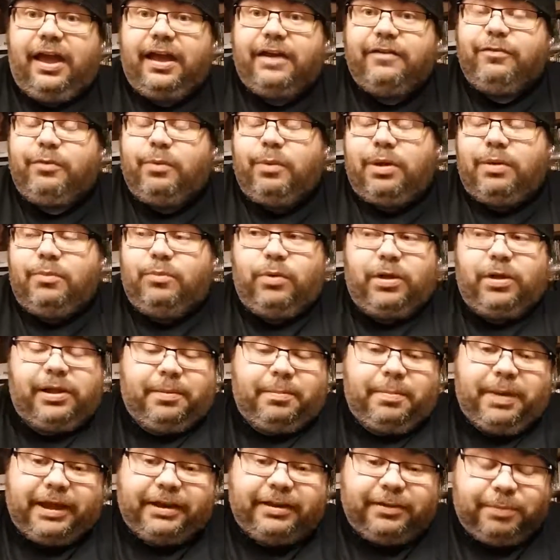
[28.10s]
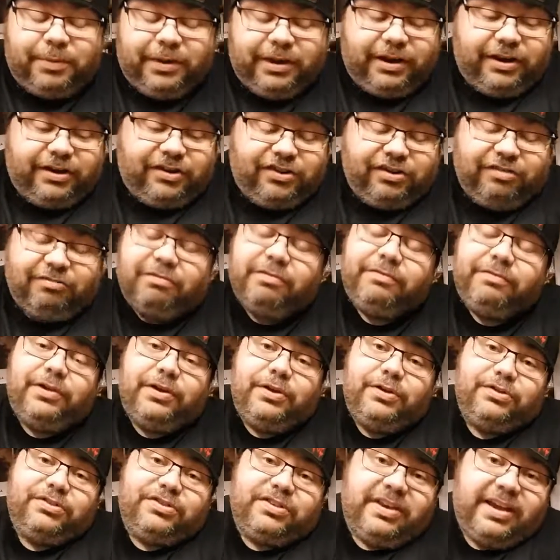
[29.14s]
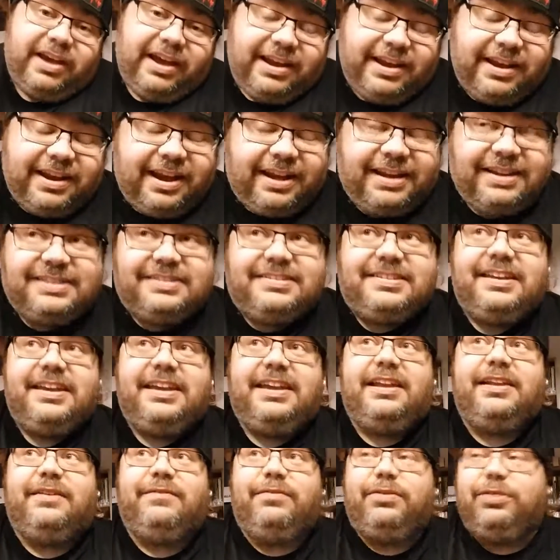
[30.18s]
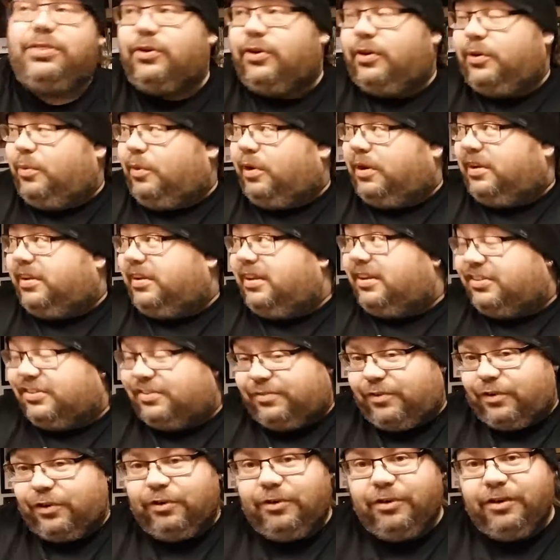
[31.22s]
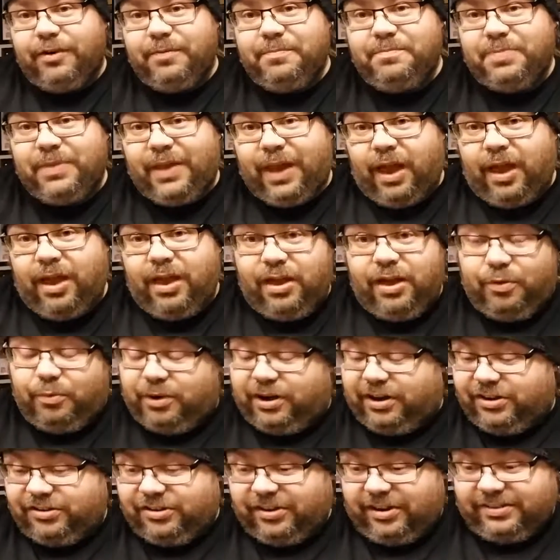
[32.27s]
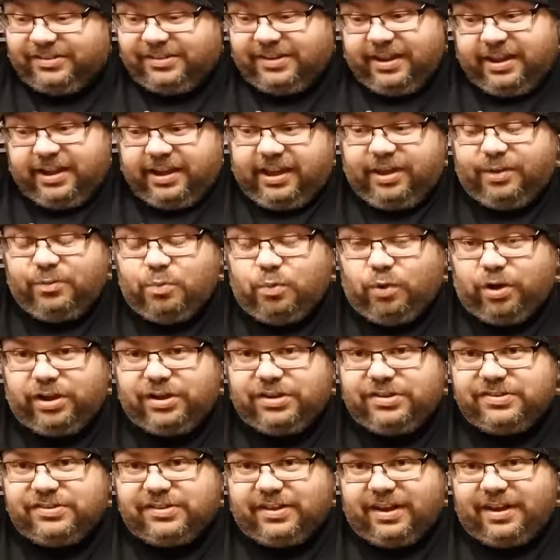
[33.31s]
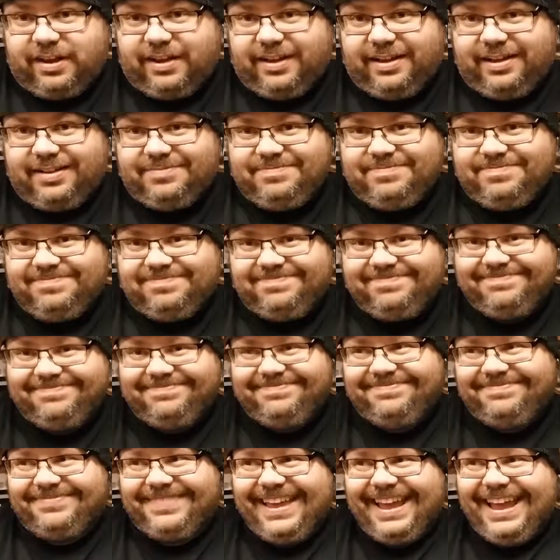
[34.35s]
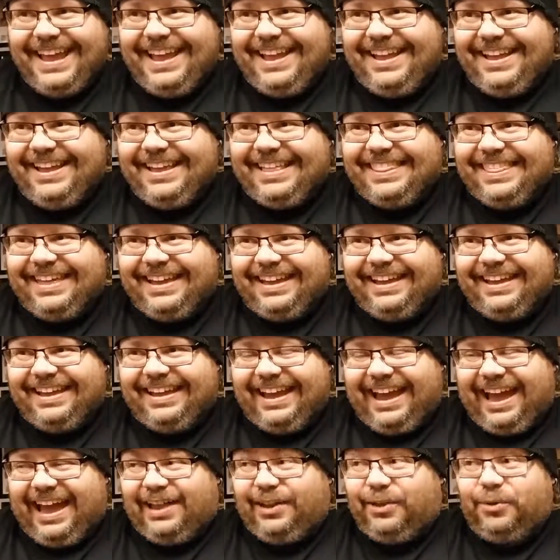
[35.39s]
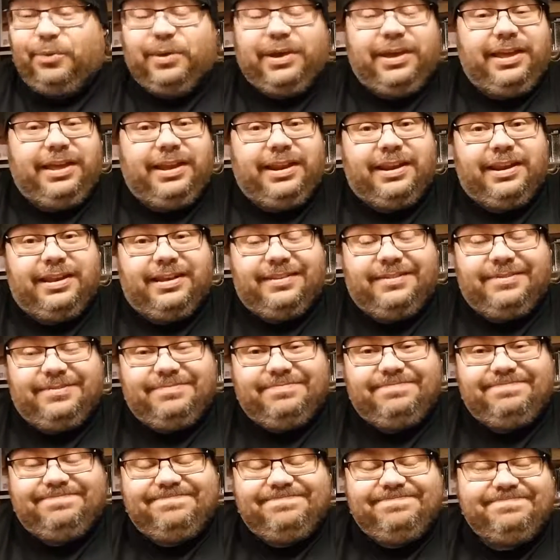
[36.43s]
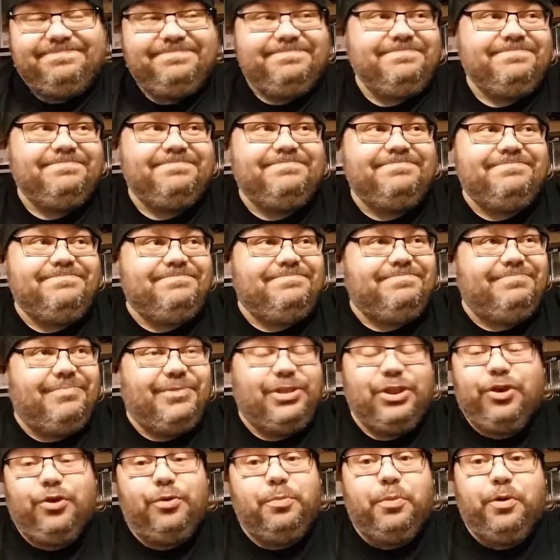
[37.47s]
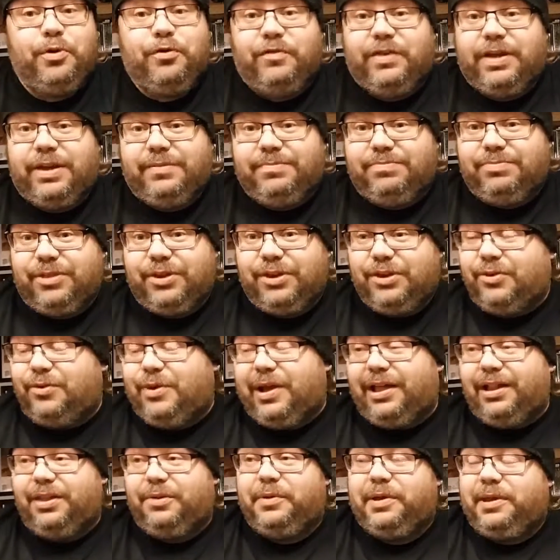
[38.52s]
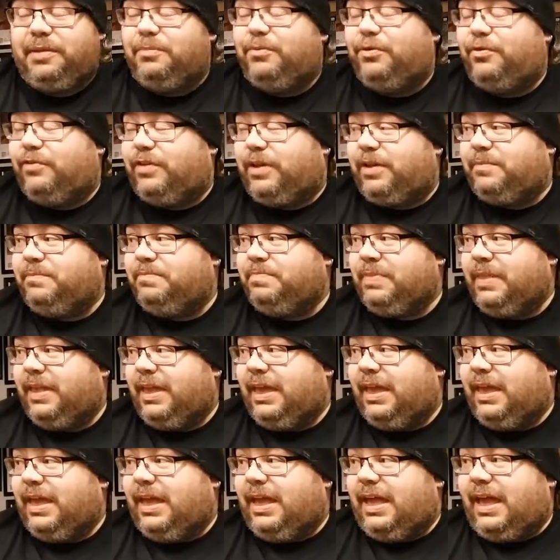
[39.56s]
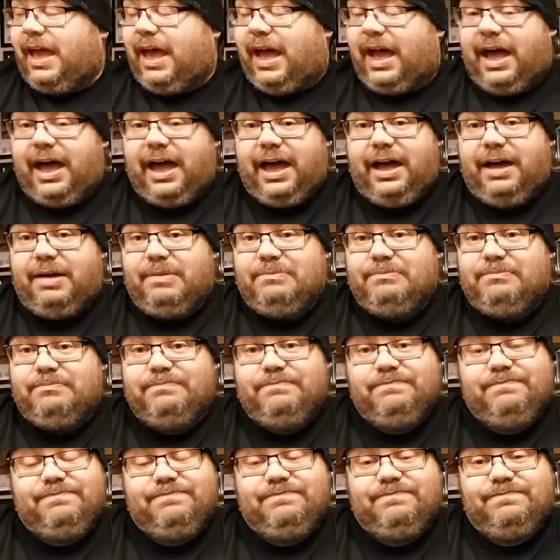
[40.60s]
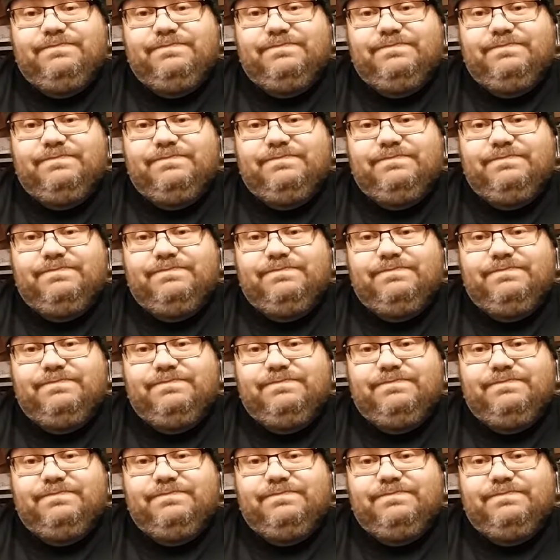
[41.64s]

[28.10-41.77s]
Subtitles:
Hey everyone, welcome back to BDG Reviews, night 19 of the 31 Days of Horror. What I saw today was the Halloween new movie, the new Halloween movie. I'm